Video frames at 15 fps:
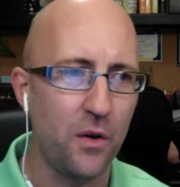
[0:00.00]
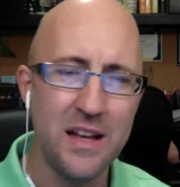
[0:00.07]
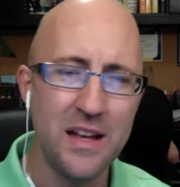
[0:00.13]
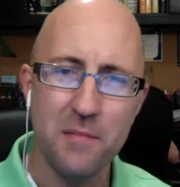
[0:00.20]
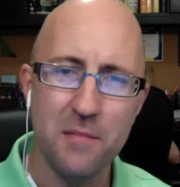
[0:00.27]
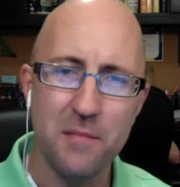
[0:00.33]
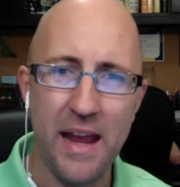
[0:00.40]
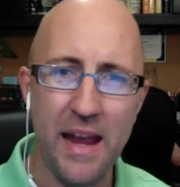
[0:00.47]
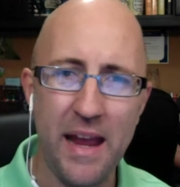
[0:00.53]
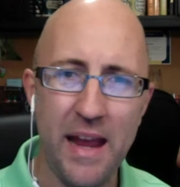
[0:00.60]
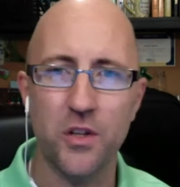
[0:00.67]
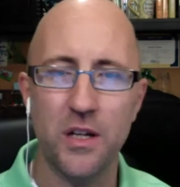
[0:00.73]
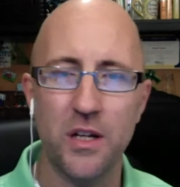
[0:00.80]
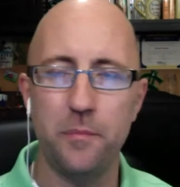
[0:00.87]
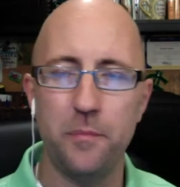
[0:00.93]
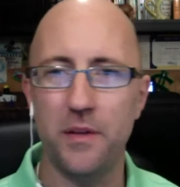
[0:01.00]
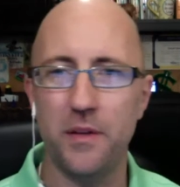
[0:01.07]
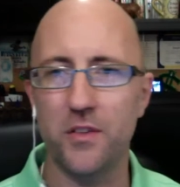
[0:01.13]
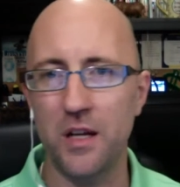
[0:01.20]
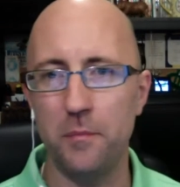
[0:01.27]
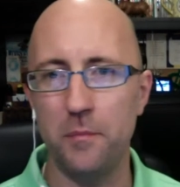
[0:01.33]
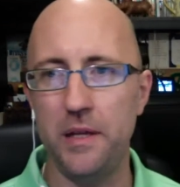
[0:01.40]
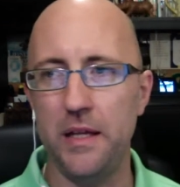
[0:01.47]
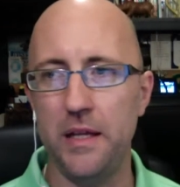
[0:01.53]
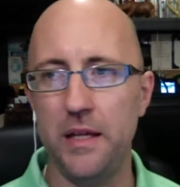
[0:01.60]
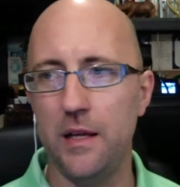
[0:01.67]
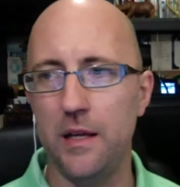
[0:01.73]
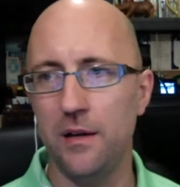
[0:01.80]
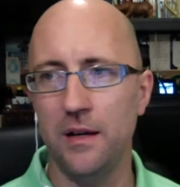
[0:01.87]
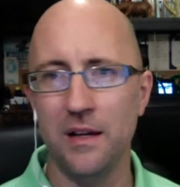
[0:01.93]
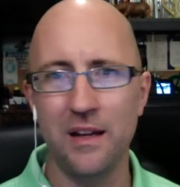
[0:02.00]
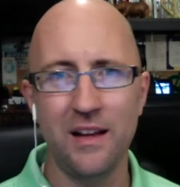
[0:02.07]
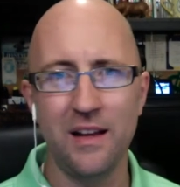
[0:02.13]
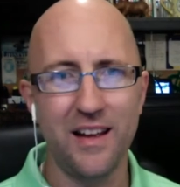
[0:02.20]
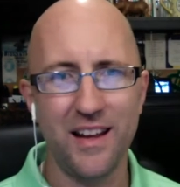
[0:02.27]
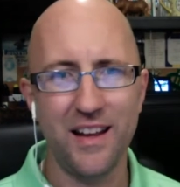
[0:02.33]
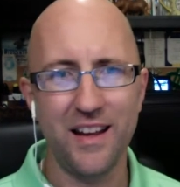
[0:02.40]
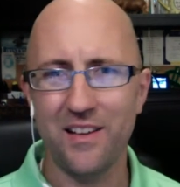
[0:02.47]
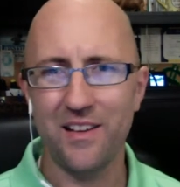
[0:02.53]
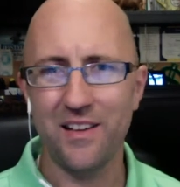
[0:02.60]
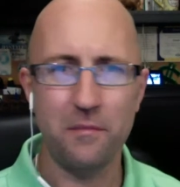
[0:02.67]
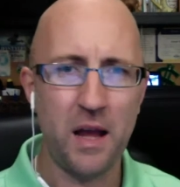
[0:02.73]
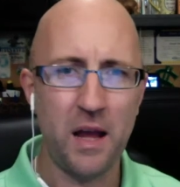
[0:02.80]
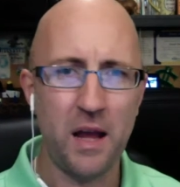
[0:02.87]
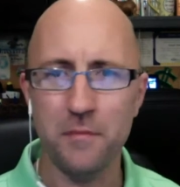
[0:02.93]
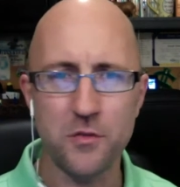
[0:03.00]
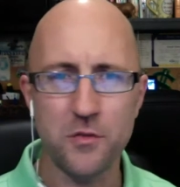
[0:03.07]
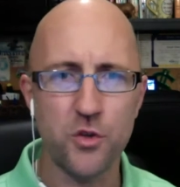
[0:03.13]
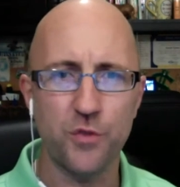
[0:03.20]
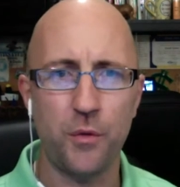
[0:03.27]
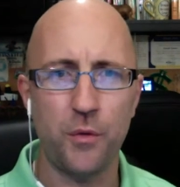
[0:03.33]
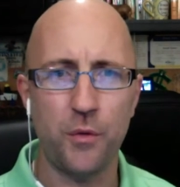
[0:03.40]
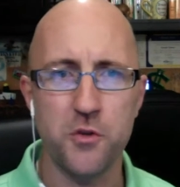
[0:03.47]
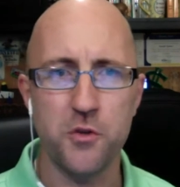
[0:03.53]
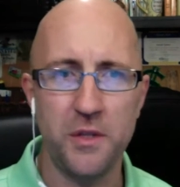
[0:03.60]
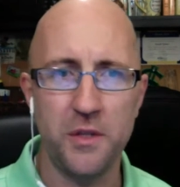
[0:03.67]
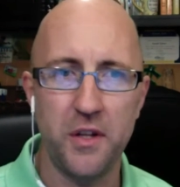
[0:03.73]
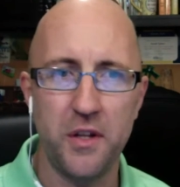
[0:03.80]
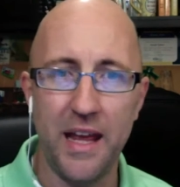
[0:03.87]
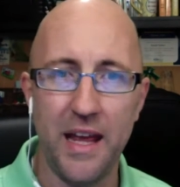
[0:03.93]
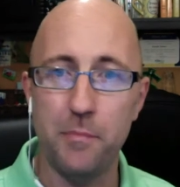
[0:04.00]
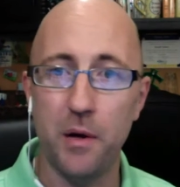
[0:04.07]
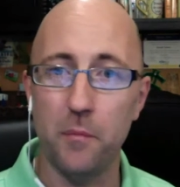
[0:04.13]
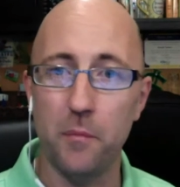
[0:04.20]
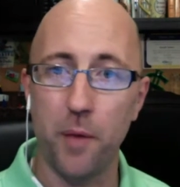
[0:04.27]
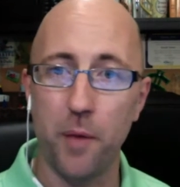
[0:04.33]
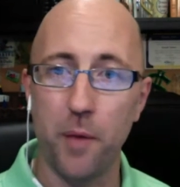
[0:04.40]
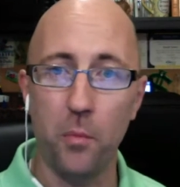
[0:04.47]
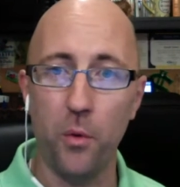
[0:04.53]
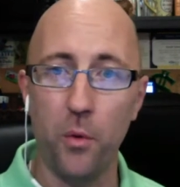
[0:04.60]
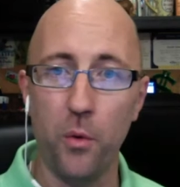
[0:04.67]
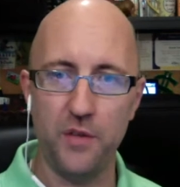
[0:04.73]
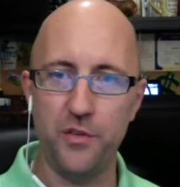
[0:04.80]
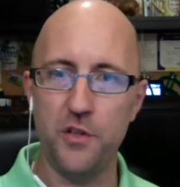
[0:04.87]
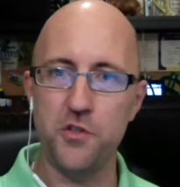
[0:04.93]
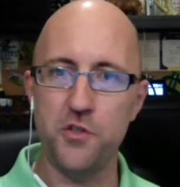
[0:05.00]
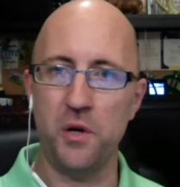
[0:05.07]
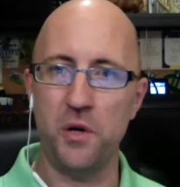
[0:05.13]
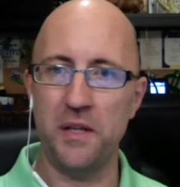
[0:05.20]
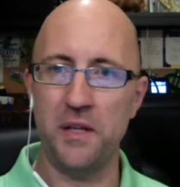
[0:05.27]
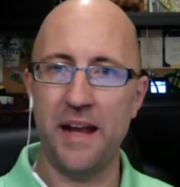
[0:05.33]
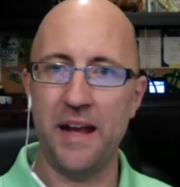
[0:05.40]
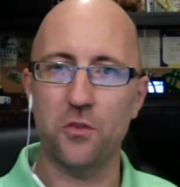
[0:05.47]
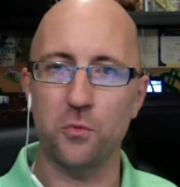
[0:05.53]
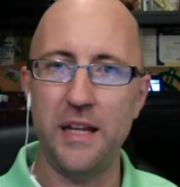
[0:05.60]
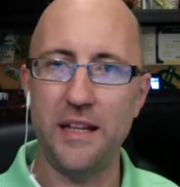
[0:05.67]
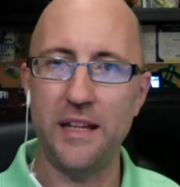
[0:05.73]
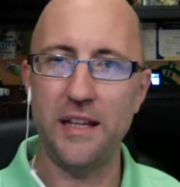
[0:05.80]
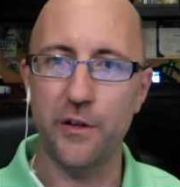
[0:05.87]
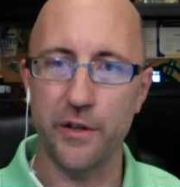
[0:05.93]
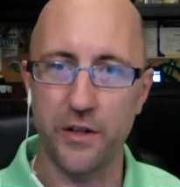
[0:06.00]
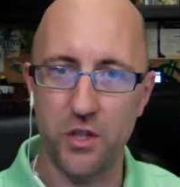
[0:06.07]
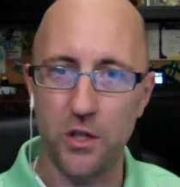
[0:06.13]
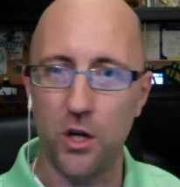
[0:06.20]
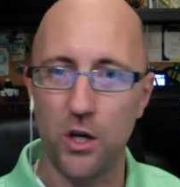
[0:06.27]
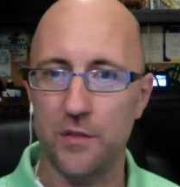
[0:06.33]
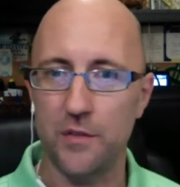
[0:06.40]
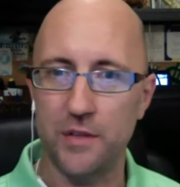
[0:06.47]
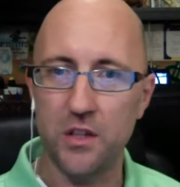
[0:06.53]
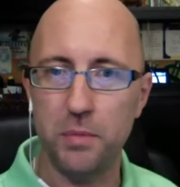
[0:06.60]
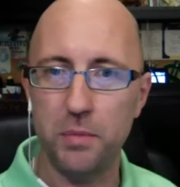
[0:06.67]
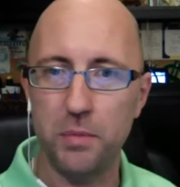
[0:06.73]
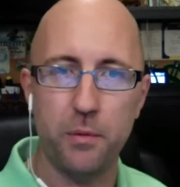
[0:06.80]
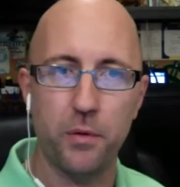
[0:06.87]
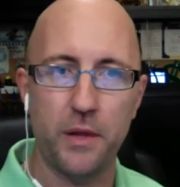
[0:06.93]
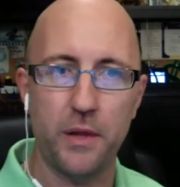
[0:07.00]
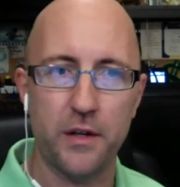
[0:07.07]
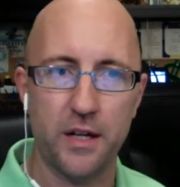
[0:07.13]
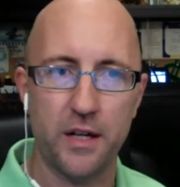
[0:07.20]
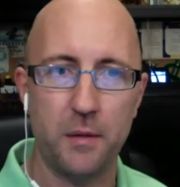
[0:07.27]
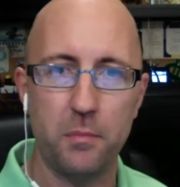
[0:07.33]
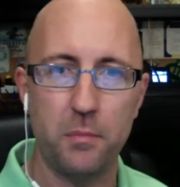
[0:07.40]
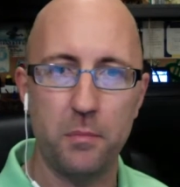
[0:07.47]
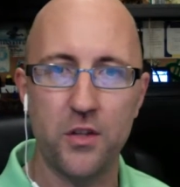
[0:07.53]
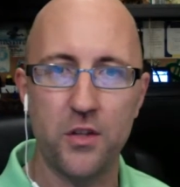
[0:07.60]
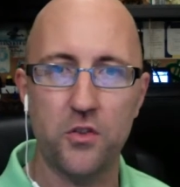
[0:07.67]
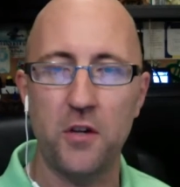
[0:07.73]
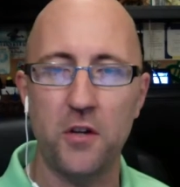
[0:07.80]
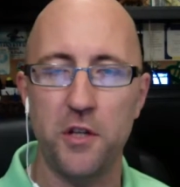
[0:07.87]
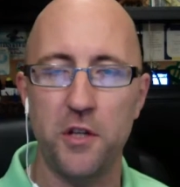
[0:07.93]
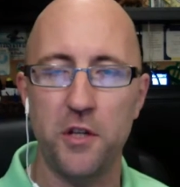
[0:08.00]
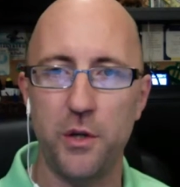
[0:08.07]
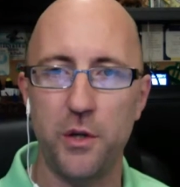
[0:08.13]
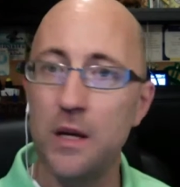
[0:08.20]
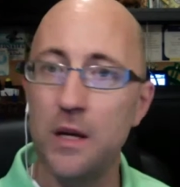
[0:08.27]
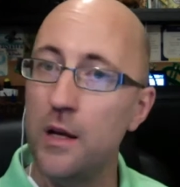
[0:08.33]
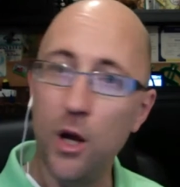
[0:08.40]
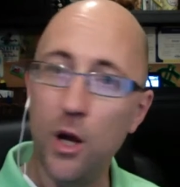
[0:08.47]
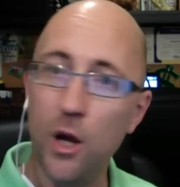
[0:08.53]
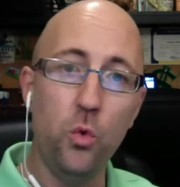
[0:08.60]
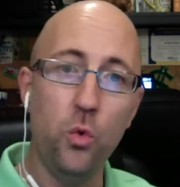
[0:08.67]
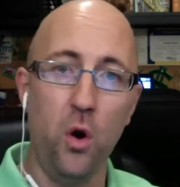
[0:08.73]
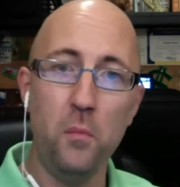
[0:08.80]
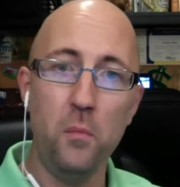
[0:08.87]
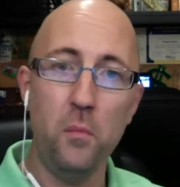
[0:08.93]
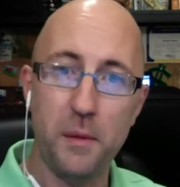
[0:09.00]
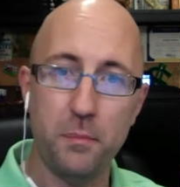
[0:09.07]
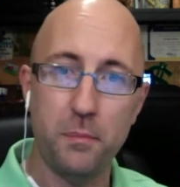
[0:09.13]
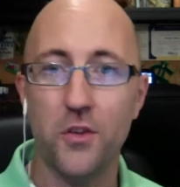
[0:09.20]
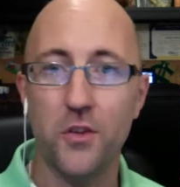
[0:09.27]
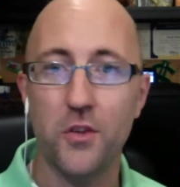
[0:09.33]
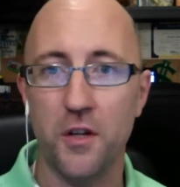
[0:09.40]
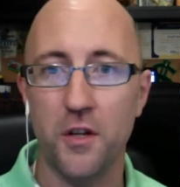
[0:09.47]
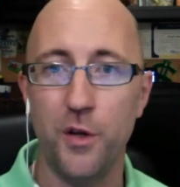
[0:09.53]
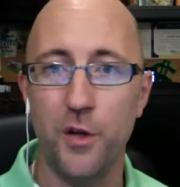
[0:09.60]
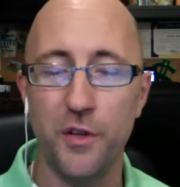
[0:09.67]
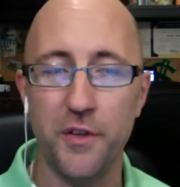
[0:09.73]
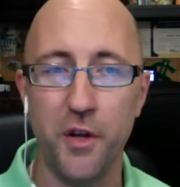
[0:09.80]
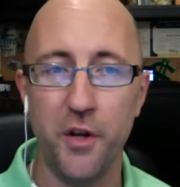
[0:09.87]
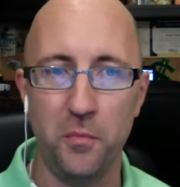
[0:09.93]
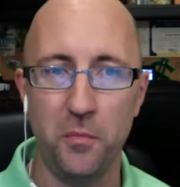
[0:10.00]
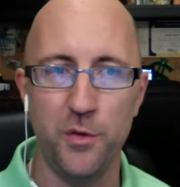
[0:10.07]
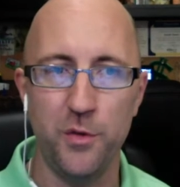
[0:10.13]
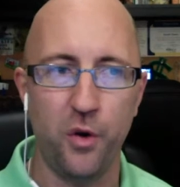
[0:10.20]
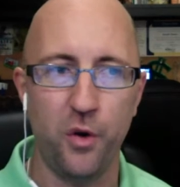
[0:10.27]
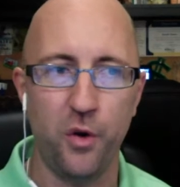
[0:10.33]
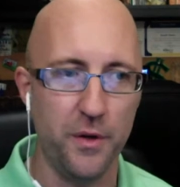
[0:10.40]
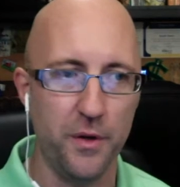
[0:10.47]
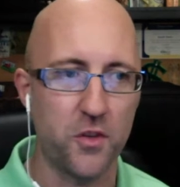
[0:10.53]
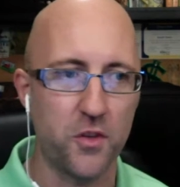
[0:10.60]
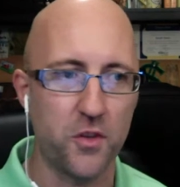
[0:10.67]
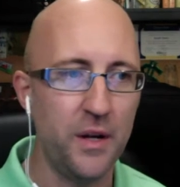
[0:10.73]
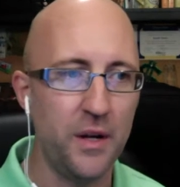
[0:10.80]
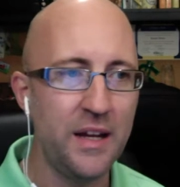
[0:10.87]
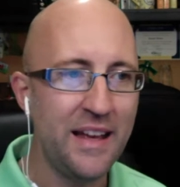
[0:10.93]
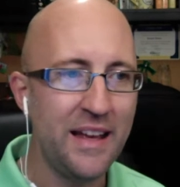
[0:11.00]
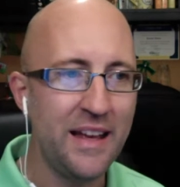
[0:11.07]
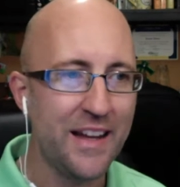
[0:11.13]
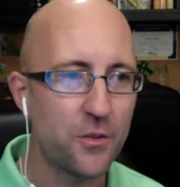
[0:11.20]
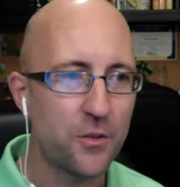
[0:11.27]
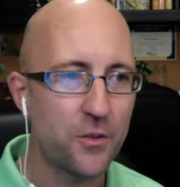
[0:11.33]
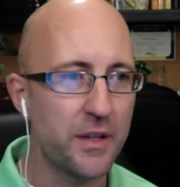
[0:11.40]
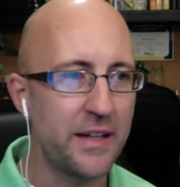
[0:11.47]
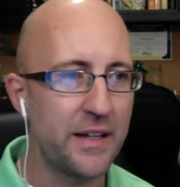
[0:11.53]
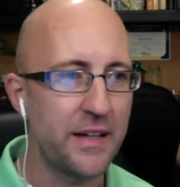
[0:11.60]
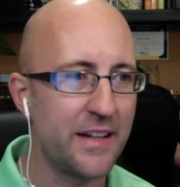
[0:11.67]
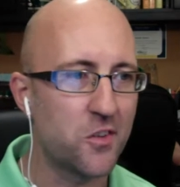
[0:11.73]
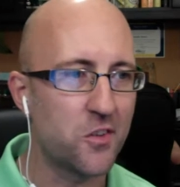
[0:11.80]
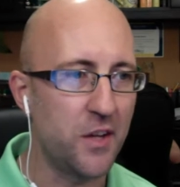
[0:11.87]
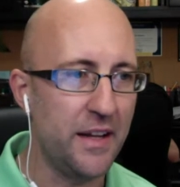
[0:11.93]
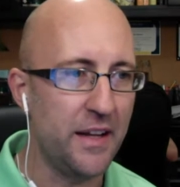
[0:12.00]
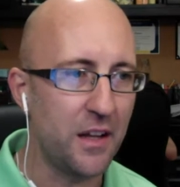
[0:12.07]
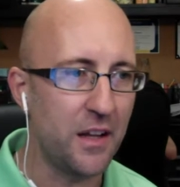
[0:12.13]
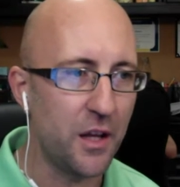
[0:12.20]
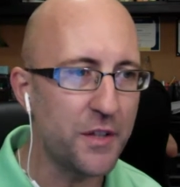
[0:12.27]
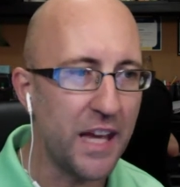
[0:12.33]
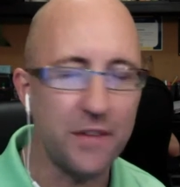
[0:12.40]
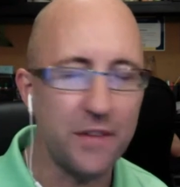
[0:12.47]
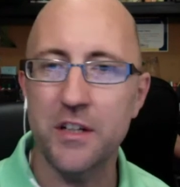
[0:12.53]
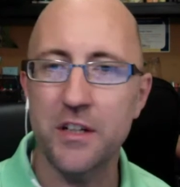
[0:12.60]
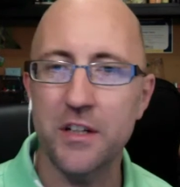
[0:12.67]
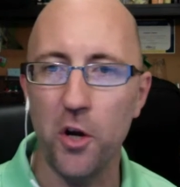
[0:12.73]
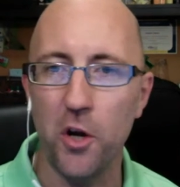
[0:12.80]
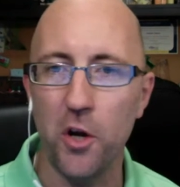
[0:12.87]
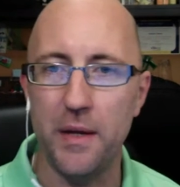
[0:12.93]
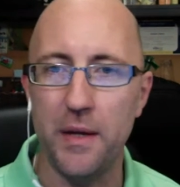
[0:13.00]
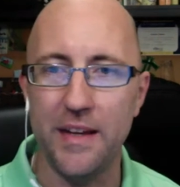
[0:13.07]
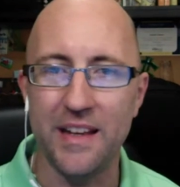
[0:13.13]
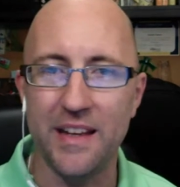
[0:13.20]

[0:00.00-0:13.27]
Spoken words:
man, it's going to be, I'm not sure if I want to join today, but oh boy, if you join next week, you're going to see all of these people that are going to be placed under you who won't be placed under you if you don't move forward. So it's really going to get excited. Hello, Kevin Kirby.